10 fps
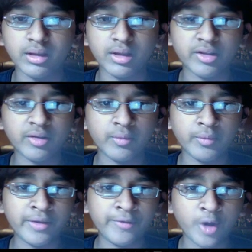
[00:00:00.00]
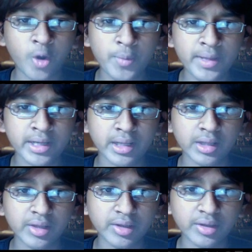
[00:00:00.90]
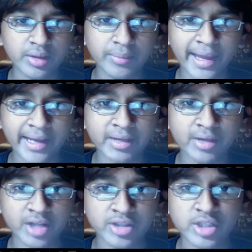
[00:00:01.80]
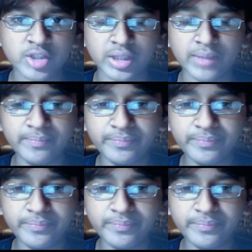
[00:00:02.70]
So, if we open Macintosh HD,